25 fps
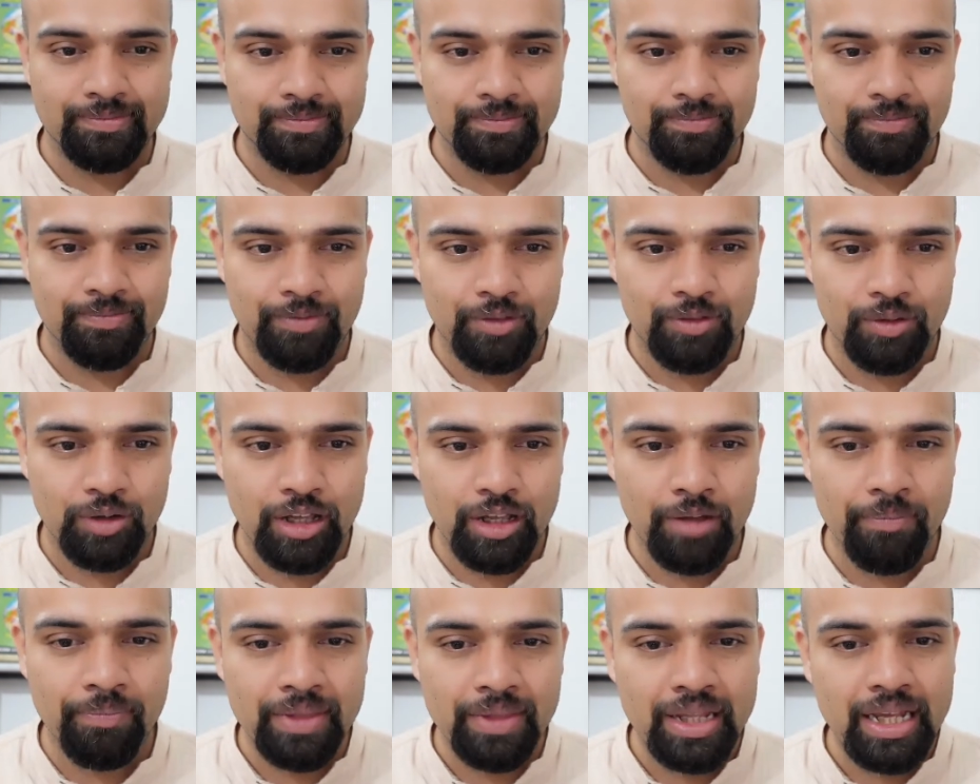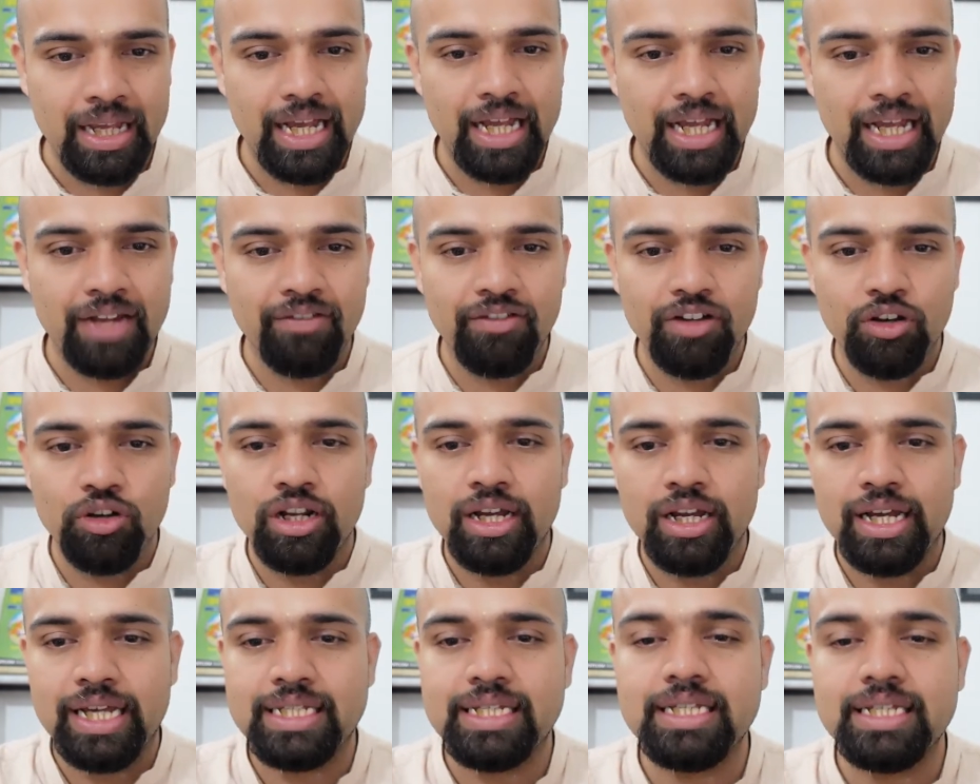Okay? And we're going to
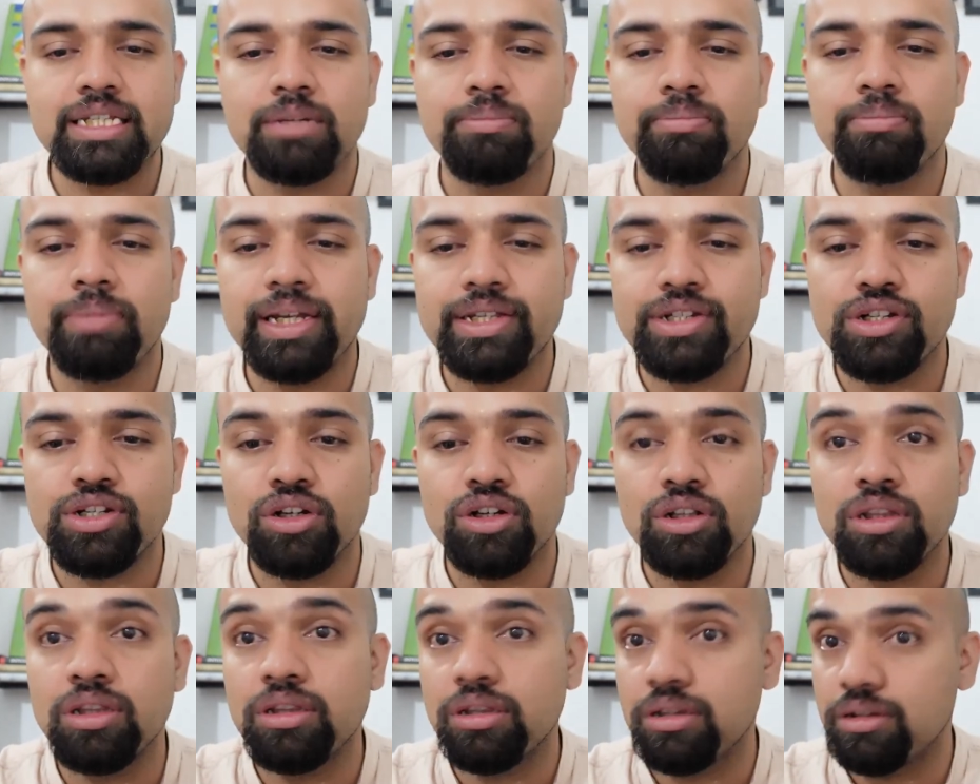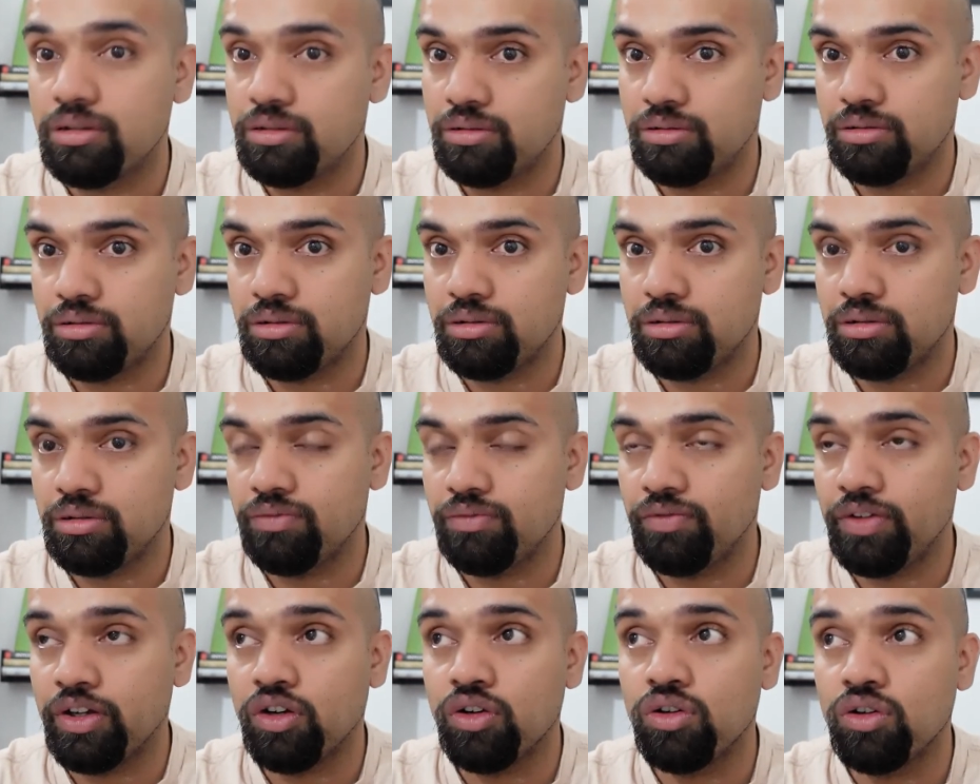assess it based on, we're
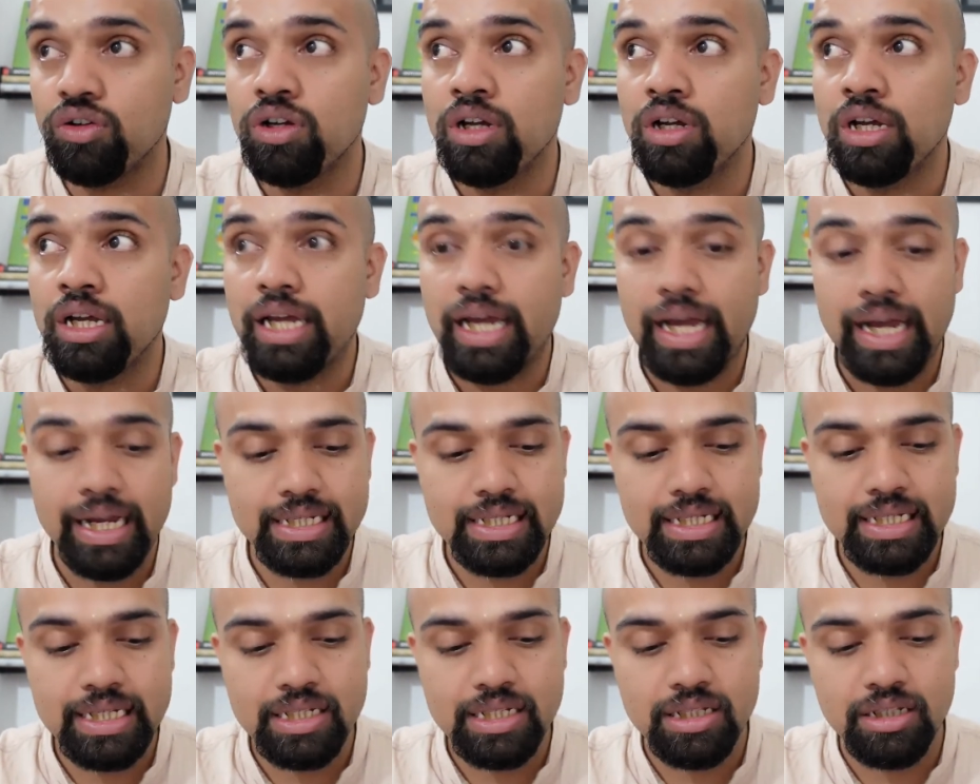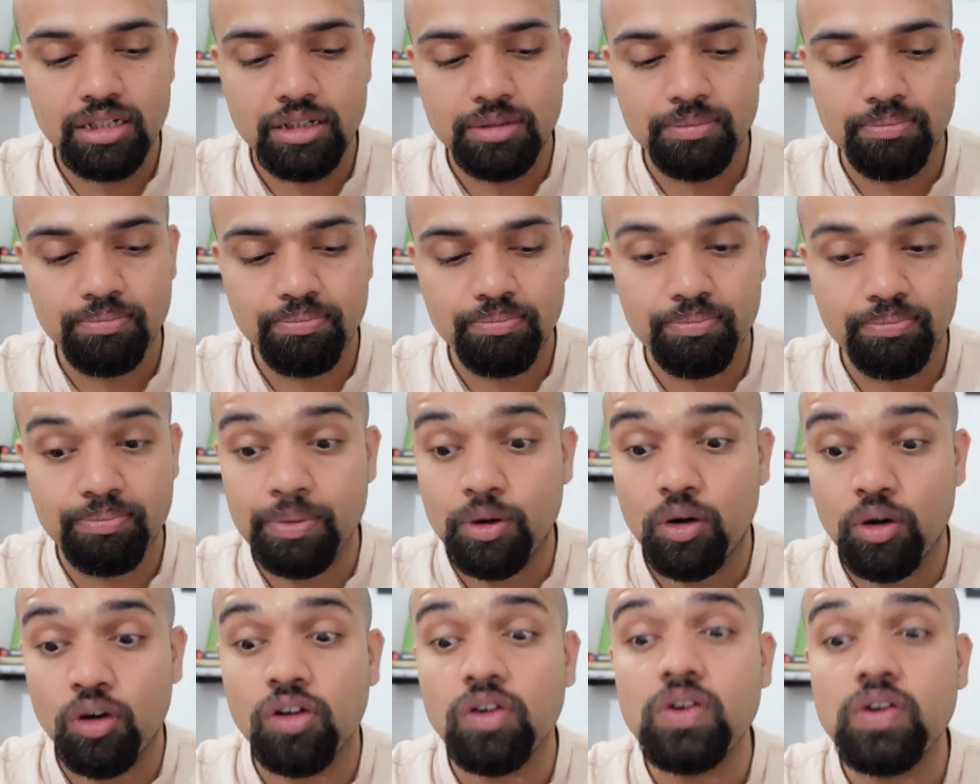going to assess the
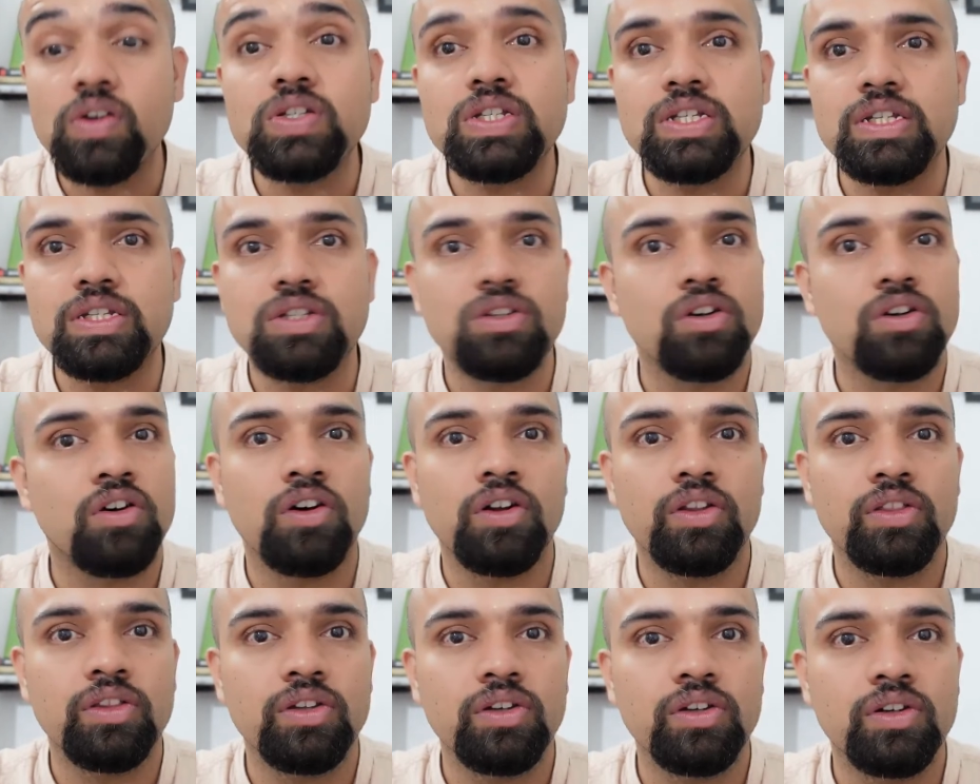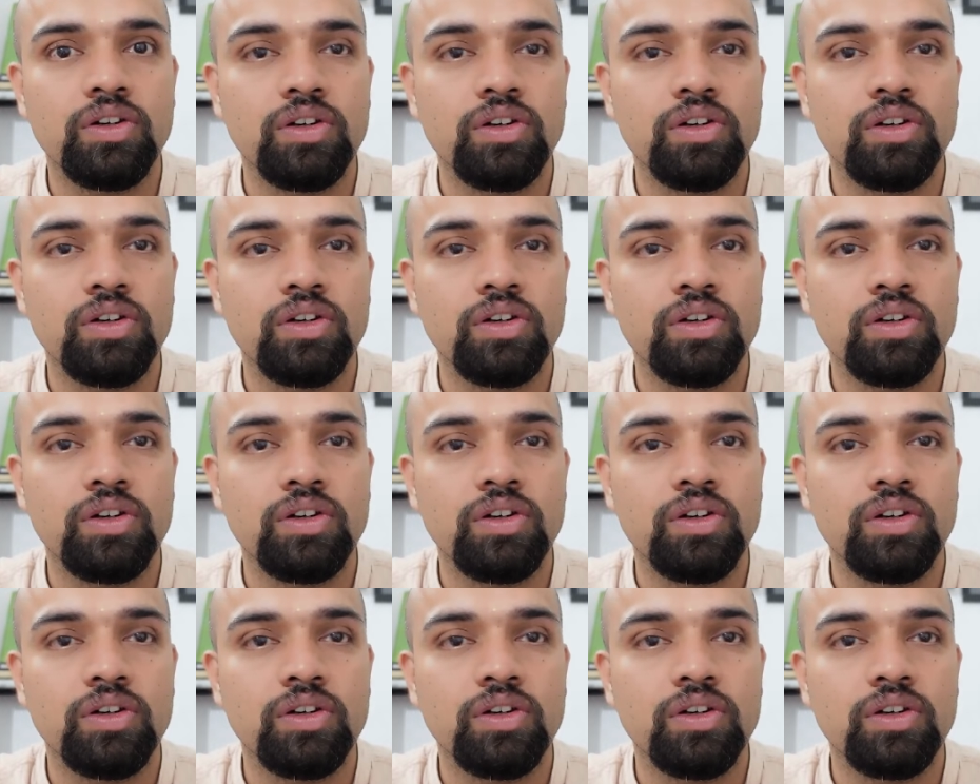prognosis or the